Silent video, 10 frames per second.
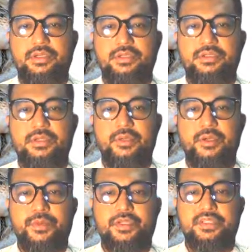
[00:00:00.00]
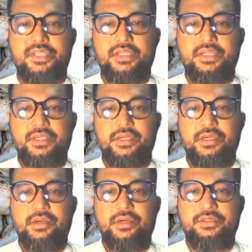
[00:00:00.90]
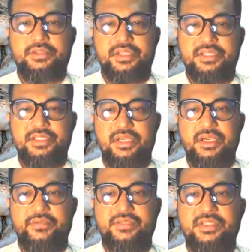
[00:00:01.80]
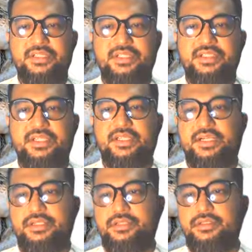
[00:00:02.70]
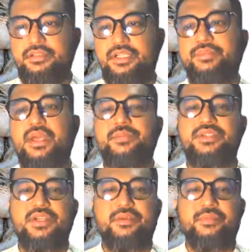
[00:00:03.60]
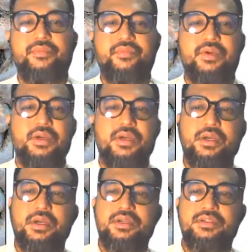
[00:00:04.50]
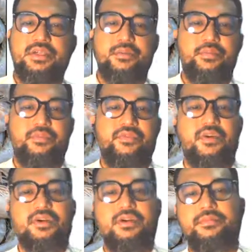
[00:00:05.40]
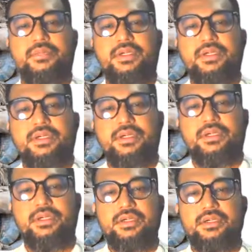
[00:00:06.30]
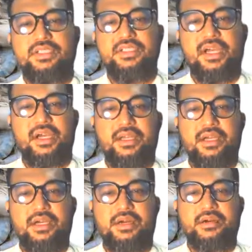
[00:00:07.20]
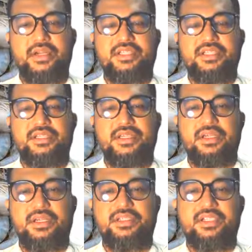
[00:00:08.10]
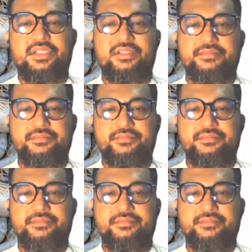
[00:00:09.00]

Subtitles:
Some importing countries have certain standards, so sometimes shrimp from this area are rejected.